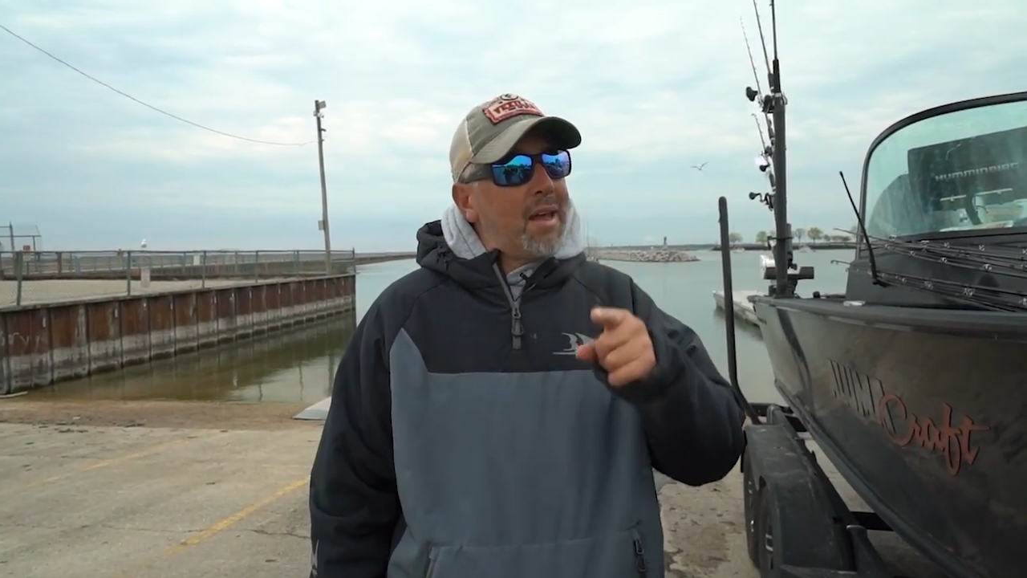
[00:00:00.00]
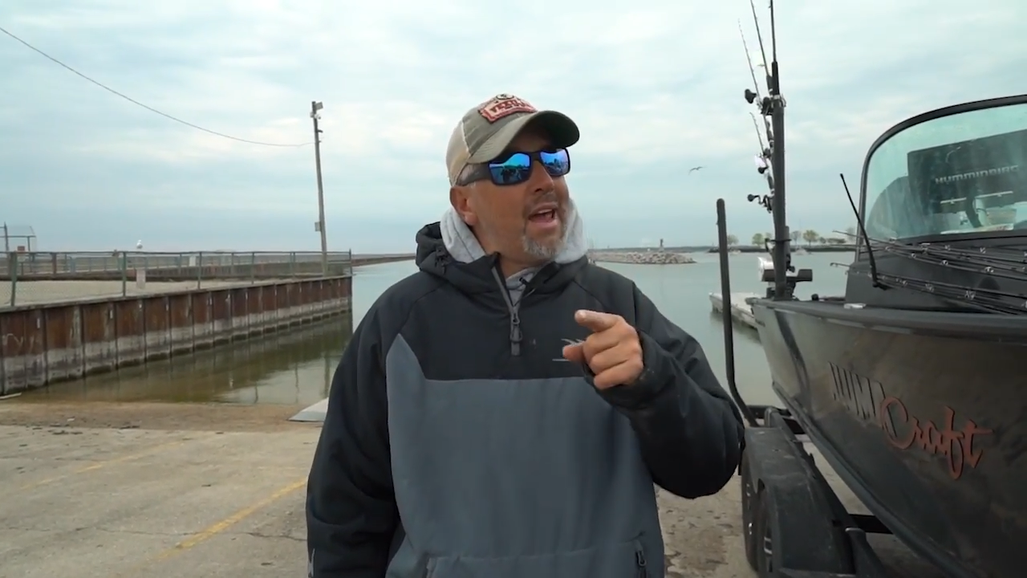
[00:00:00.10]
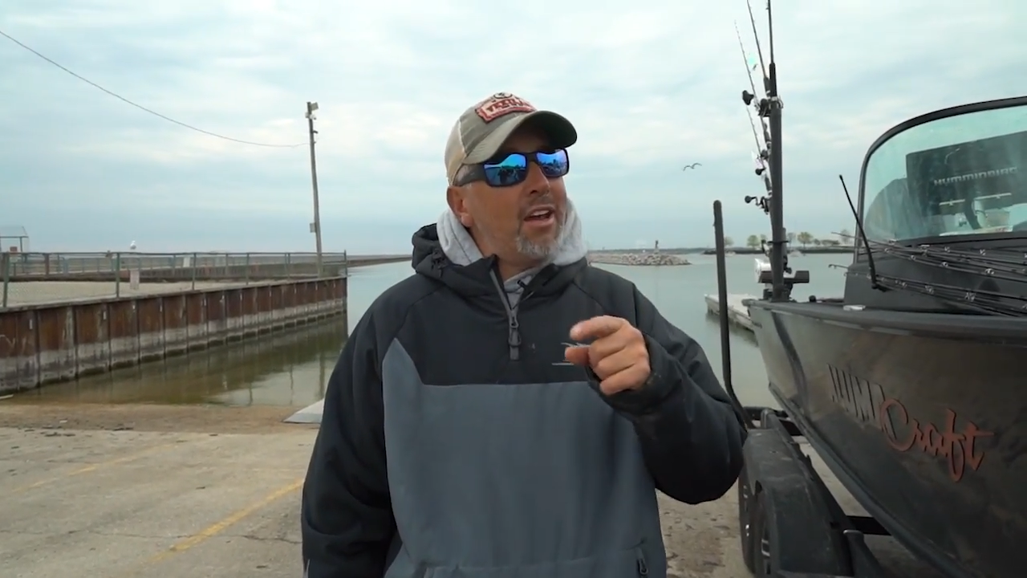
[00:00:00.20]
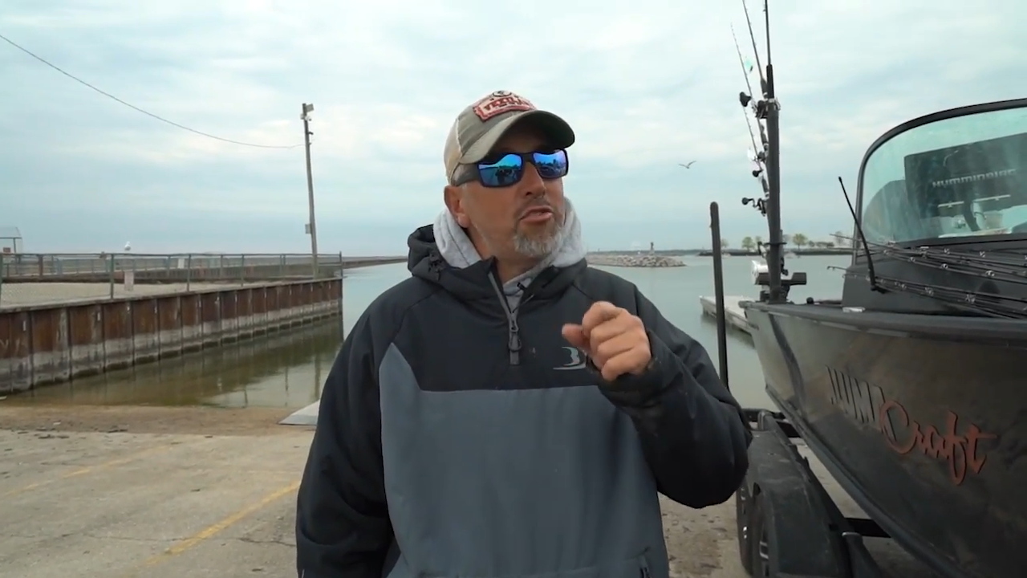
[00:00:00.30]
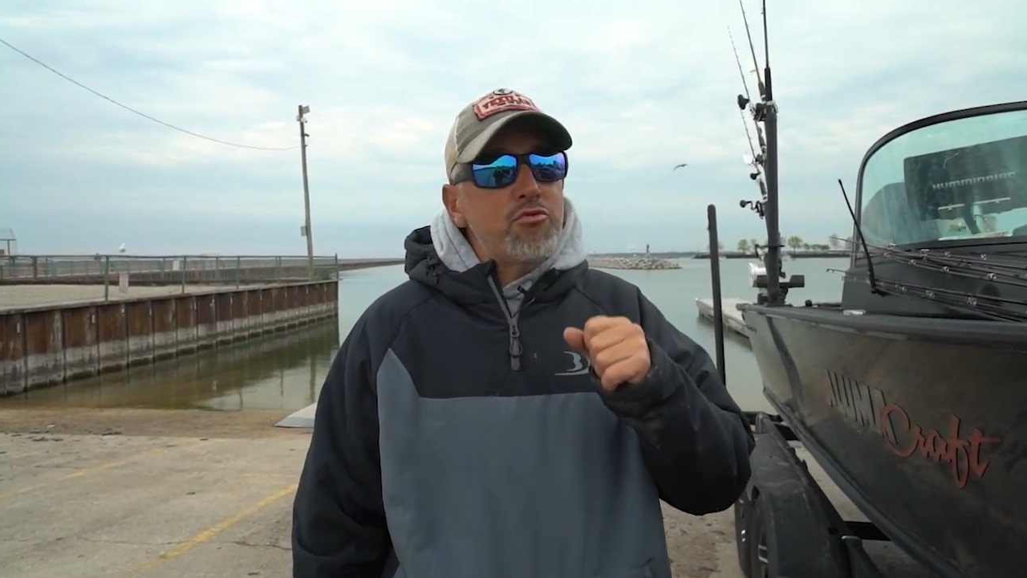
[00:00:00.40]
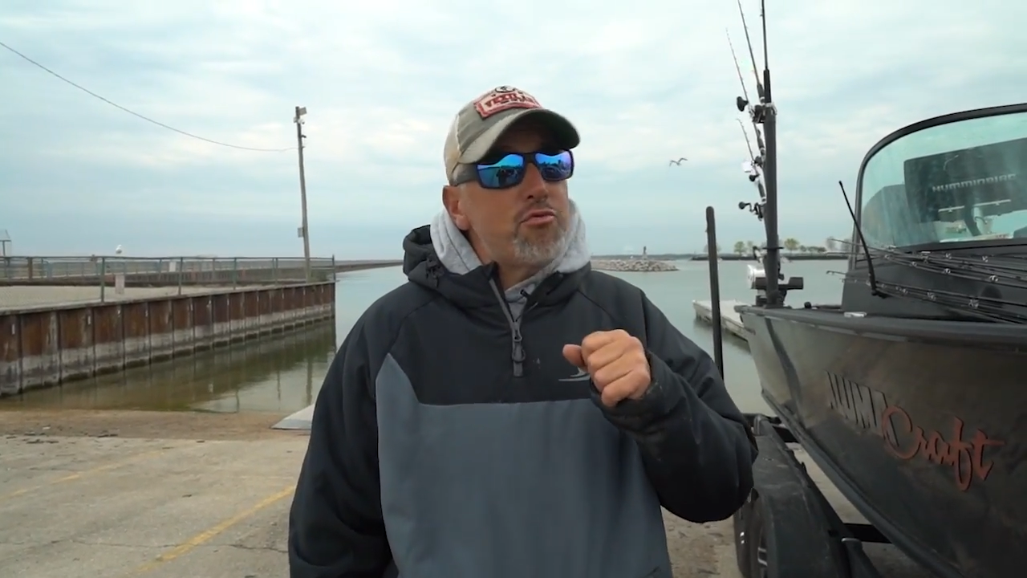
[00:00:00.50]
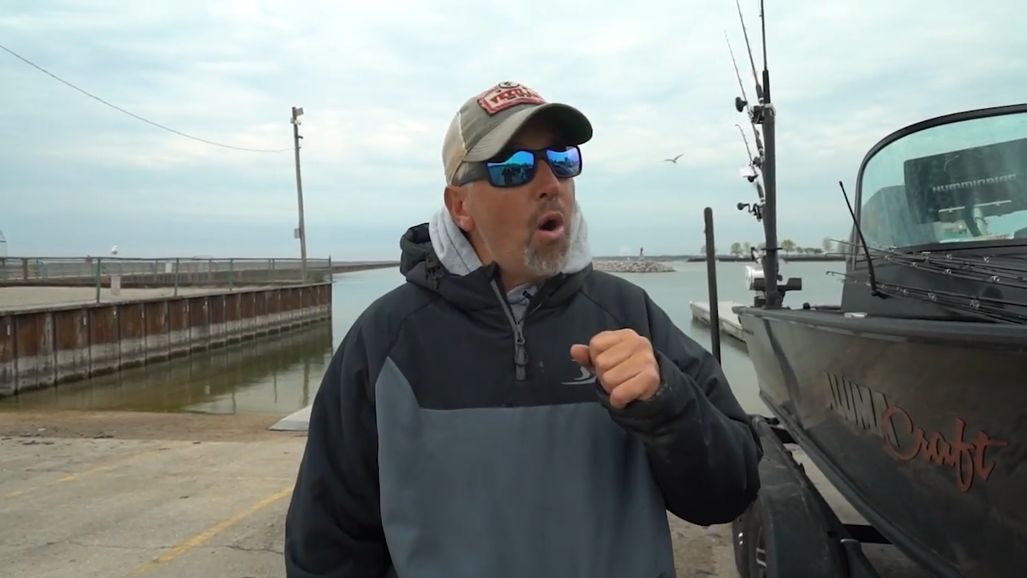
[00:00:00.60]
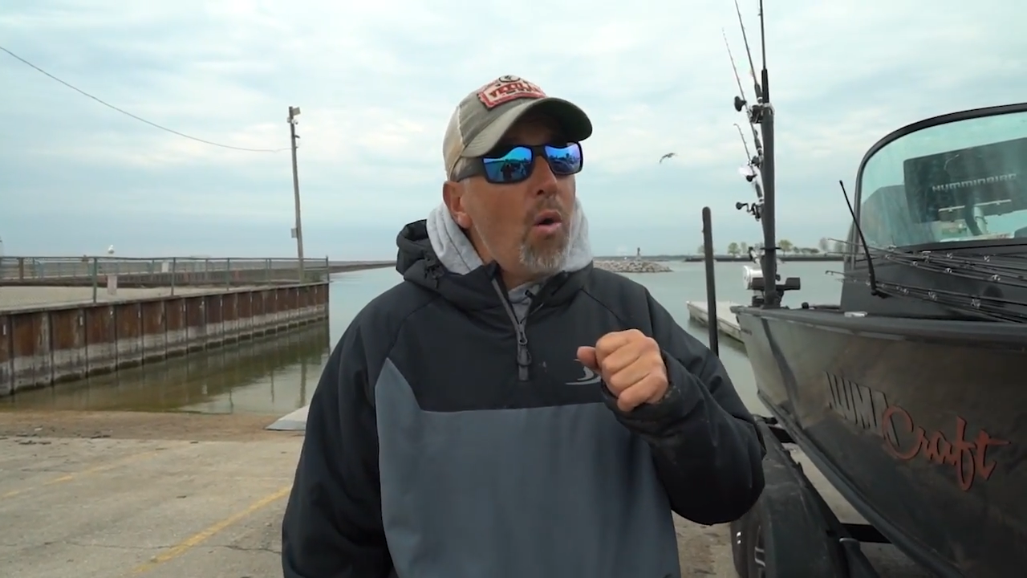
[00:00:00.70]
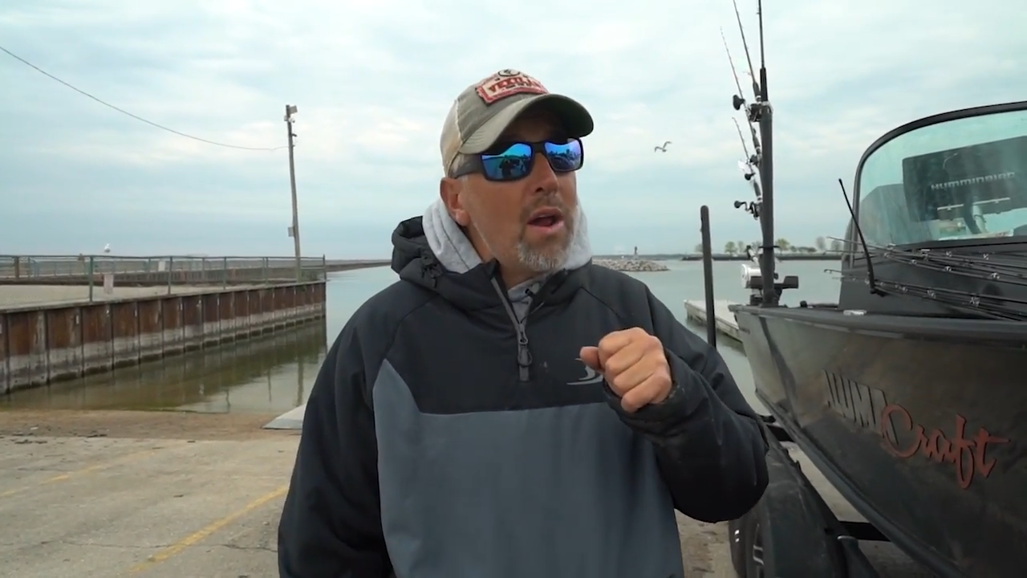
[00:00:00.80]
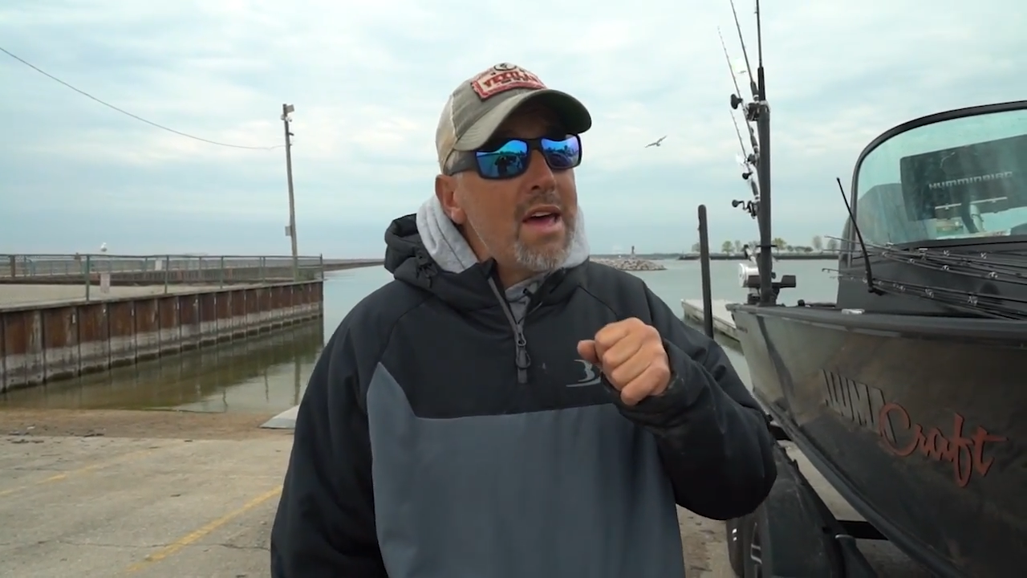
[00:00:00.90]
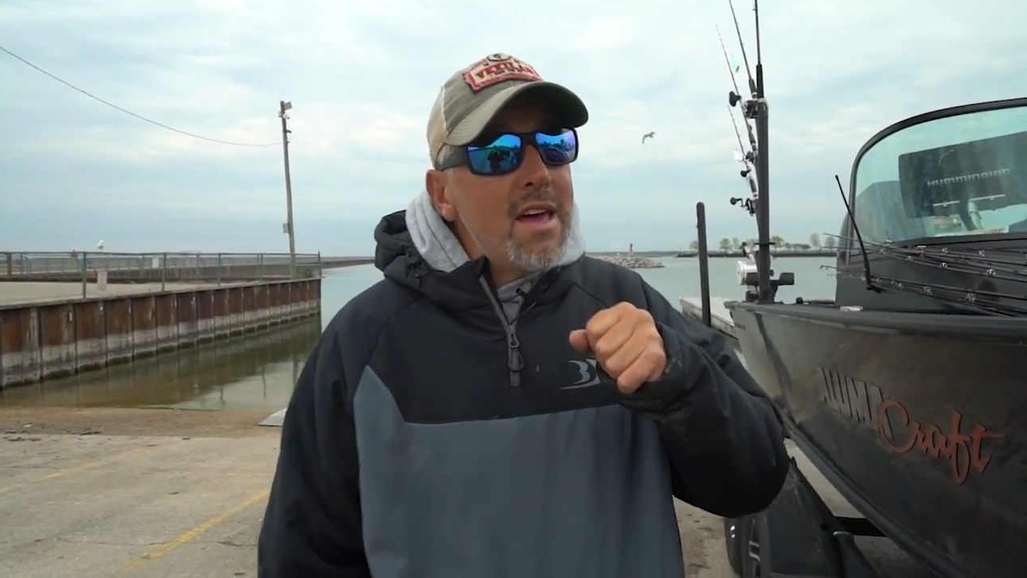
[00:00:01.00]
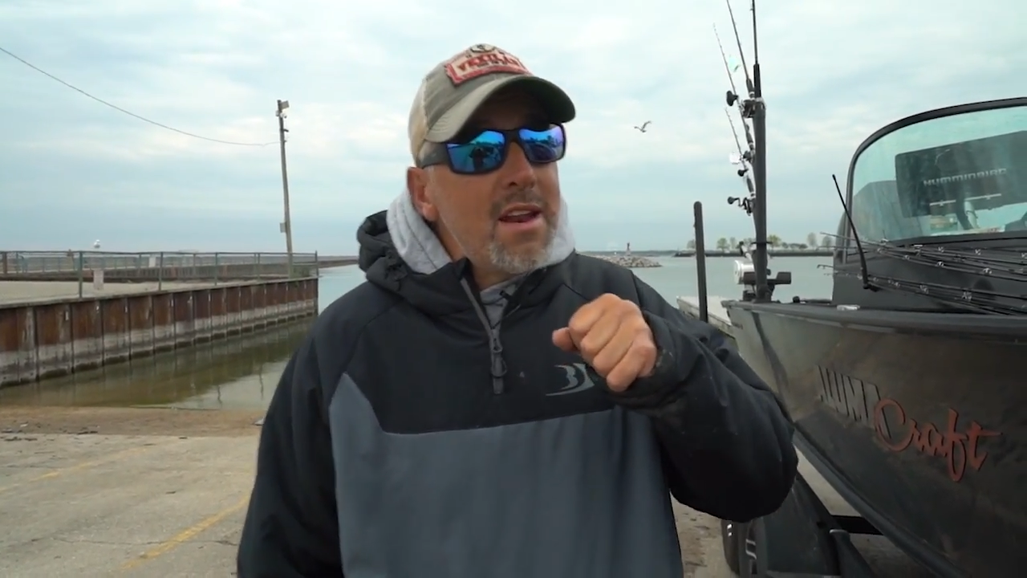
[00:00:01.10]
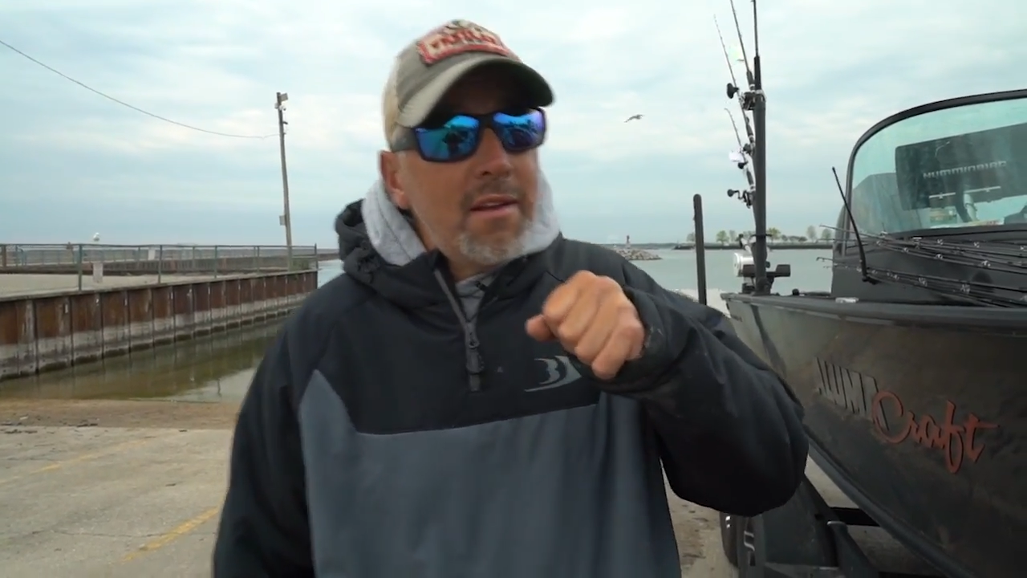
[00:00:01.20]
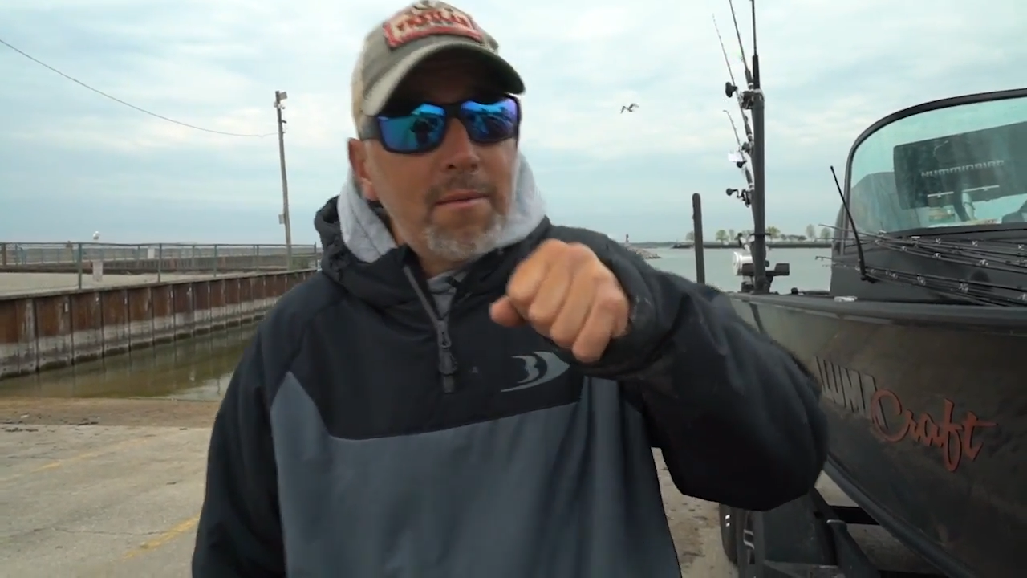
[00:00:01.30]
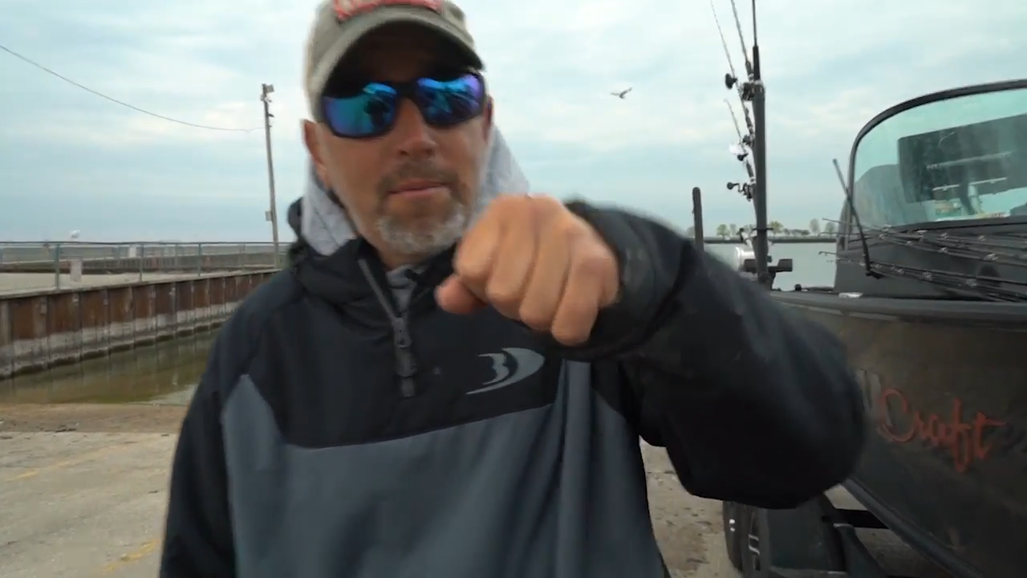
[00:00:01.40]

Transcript: kings trolling.